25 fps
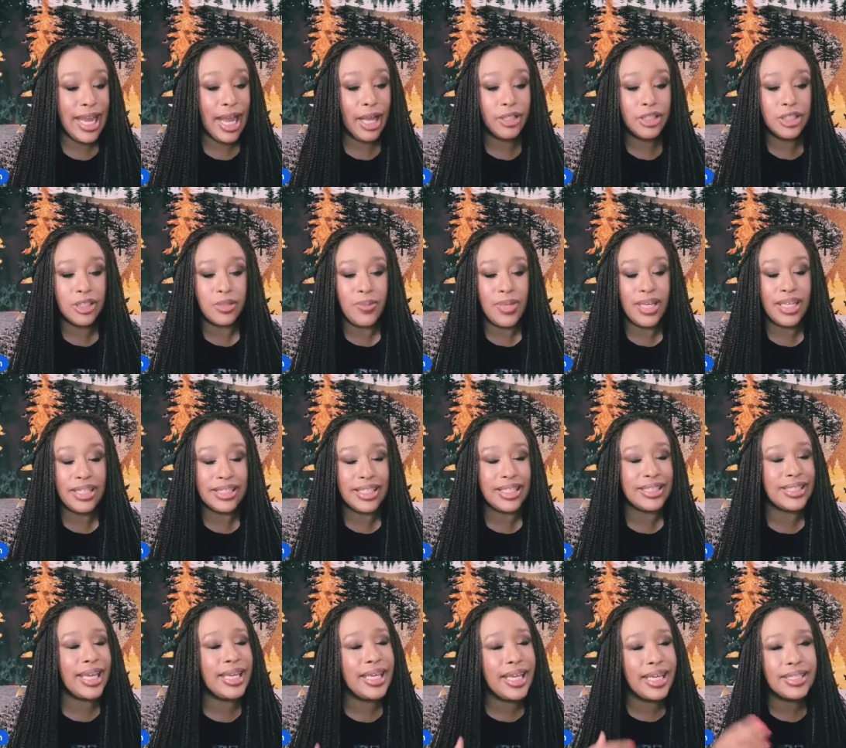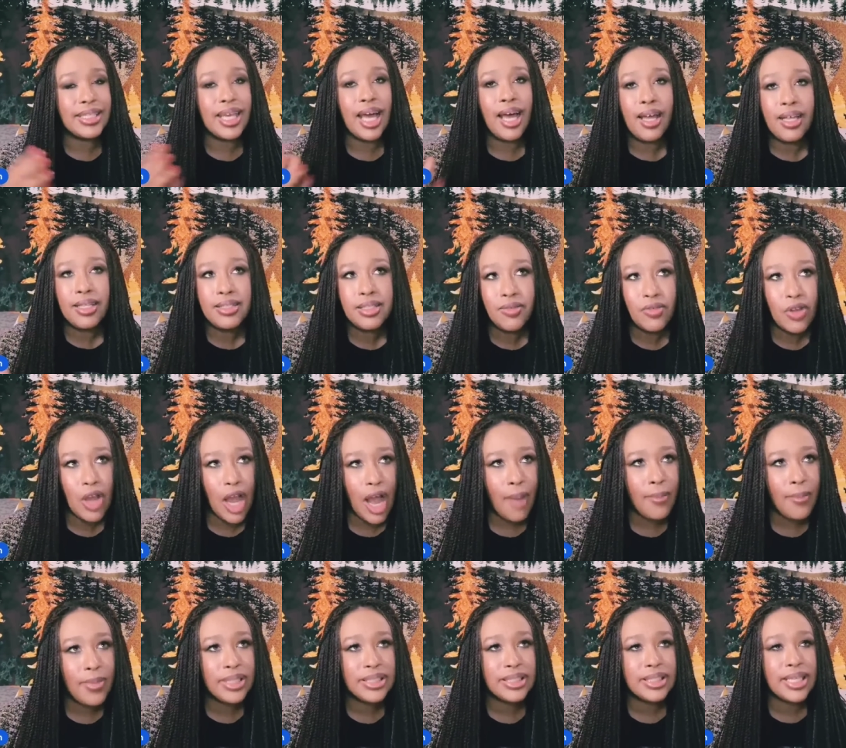announcements because i get tons of
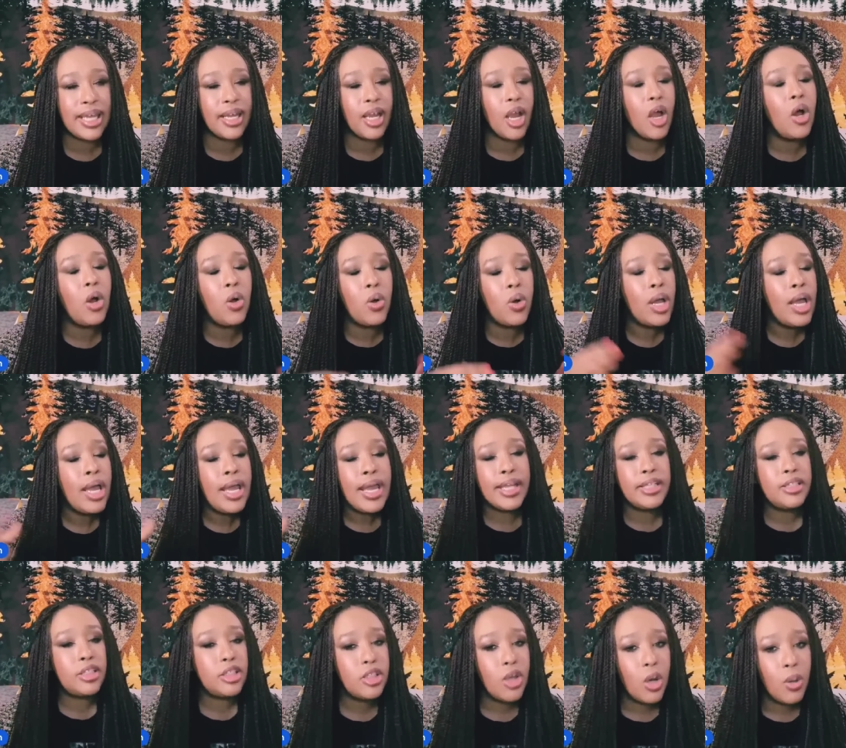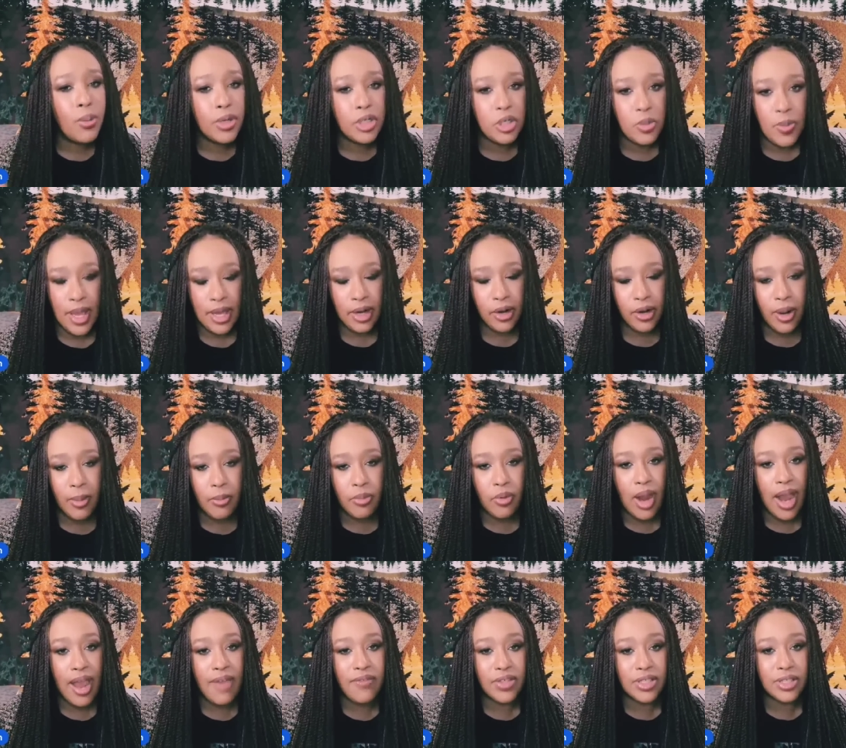comments like oh it's so much better in
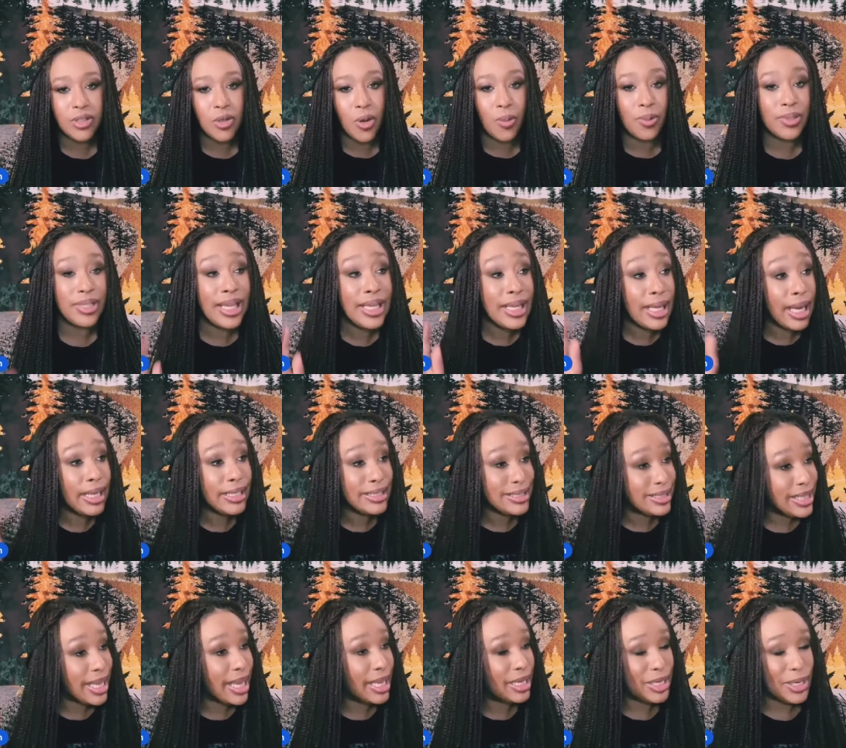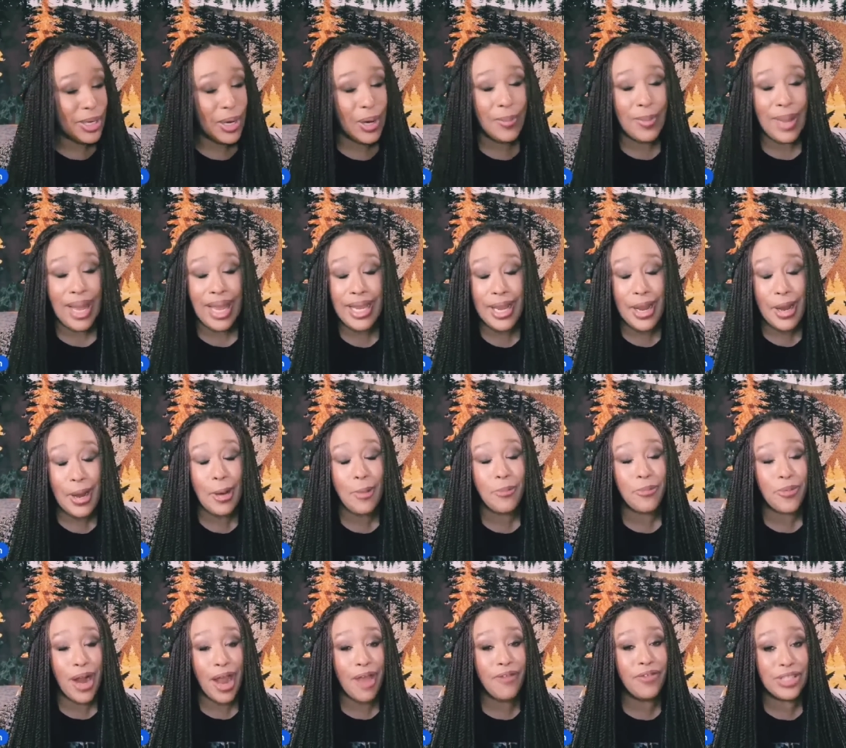private school but like i said you know my year in
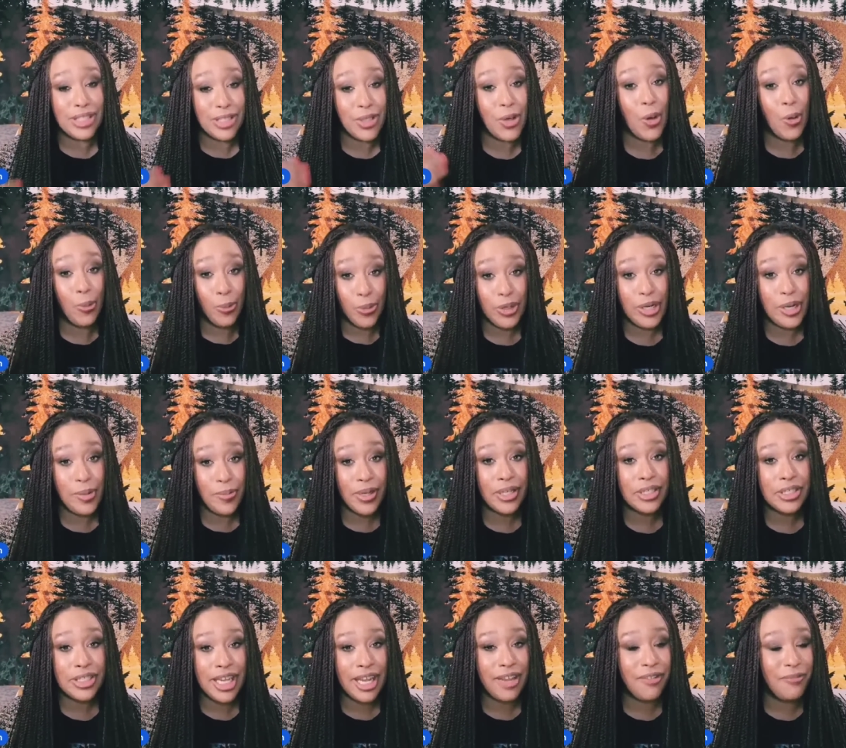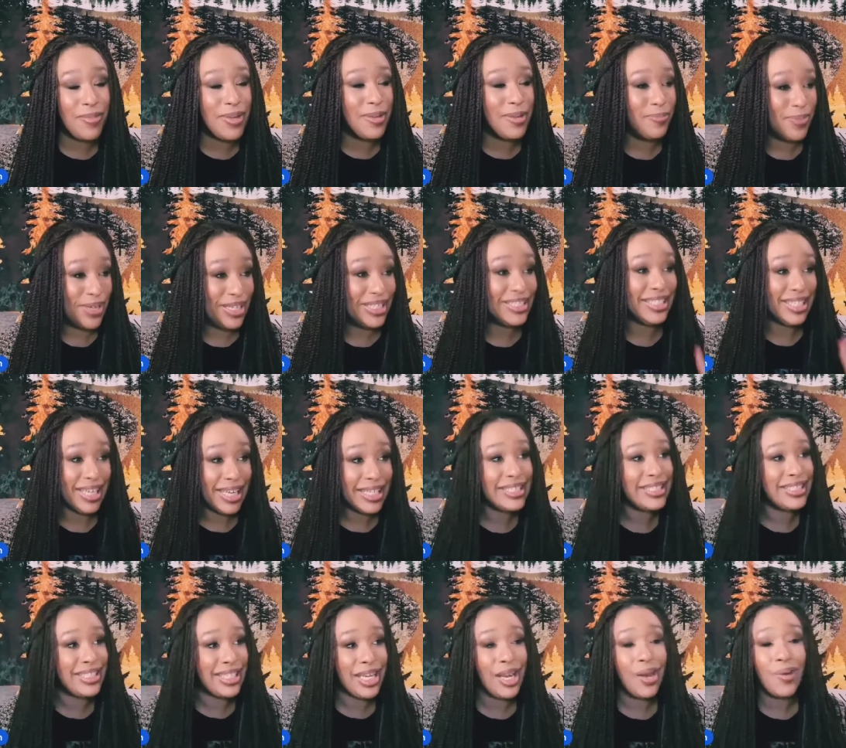private school pretty much gave me
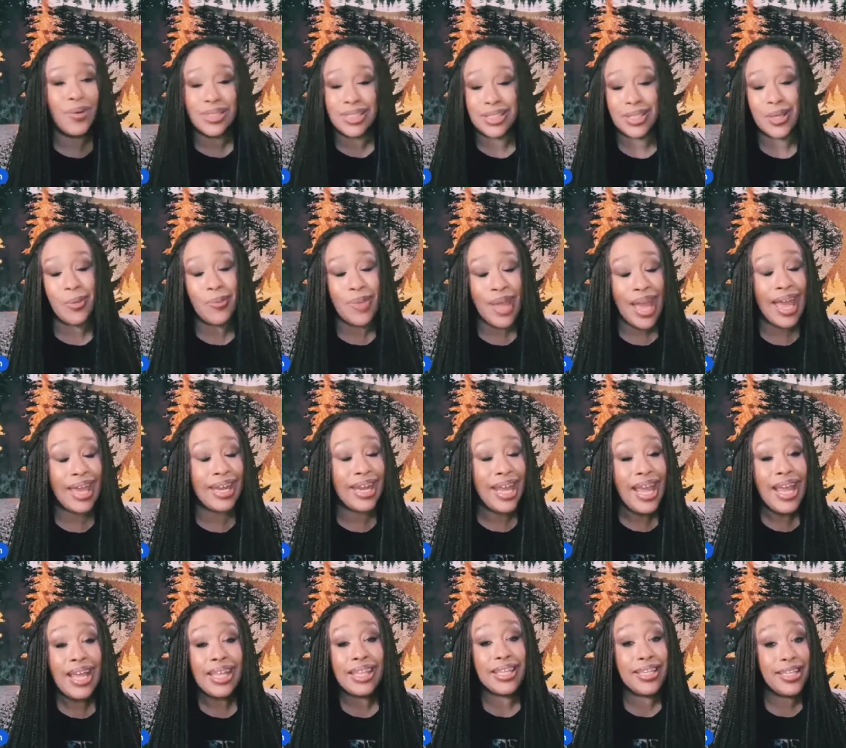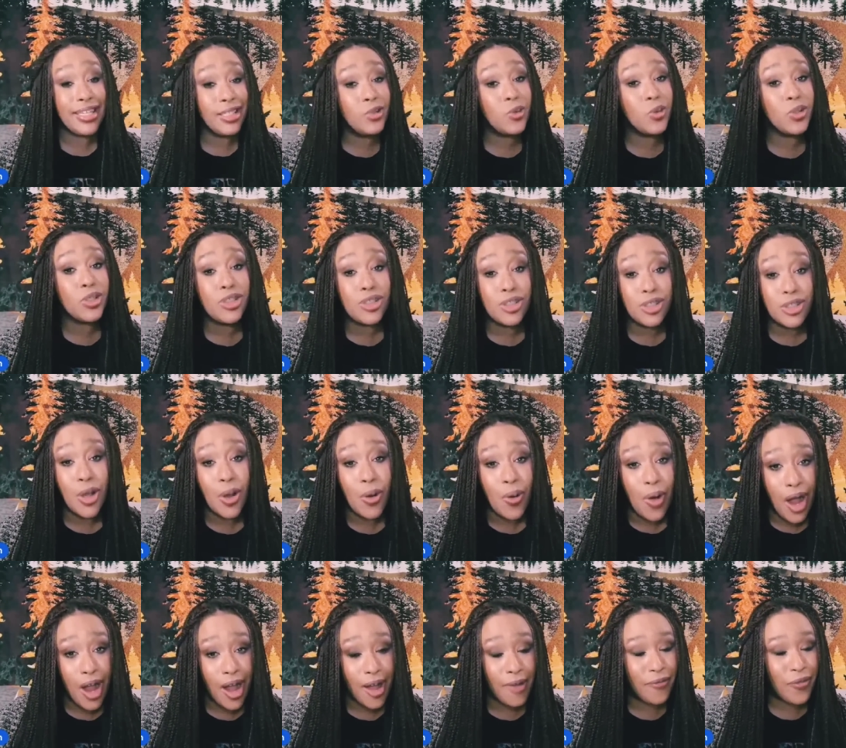ptsd it was so bad the kids were so
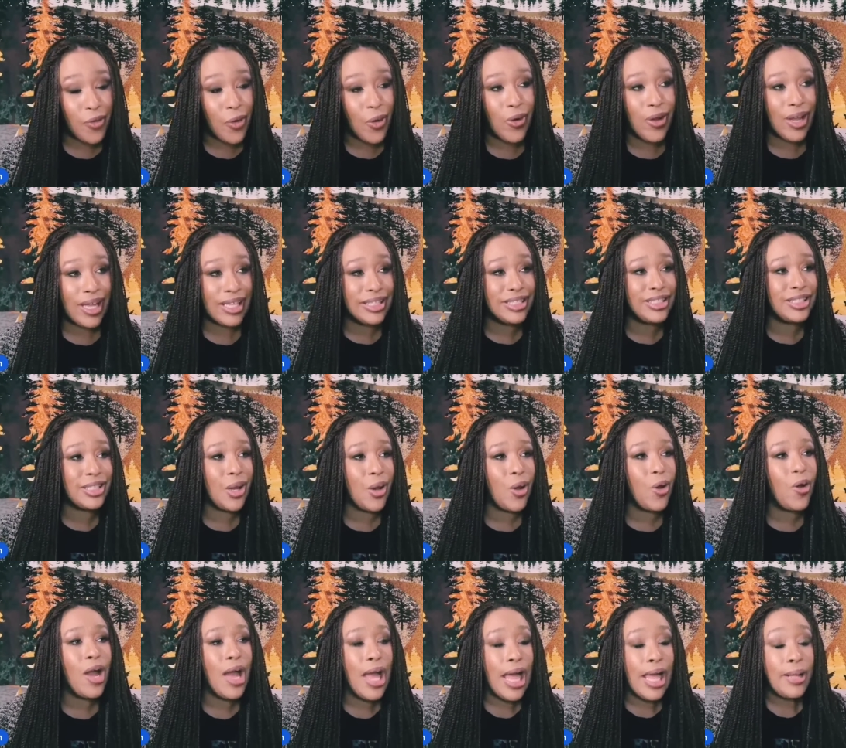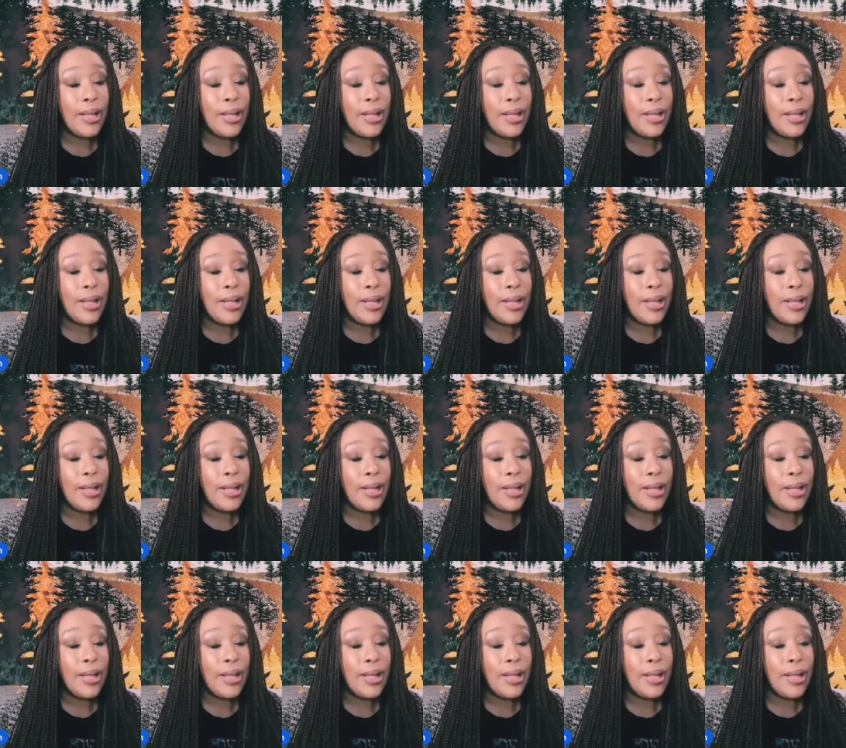awful and so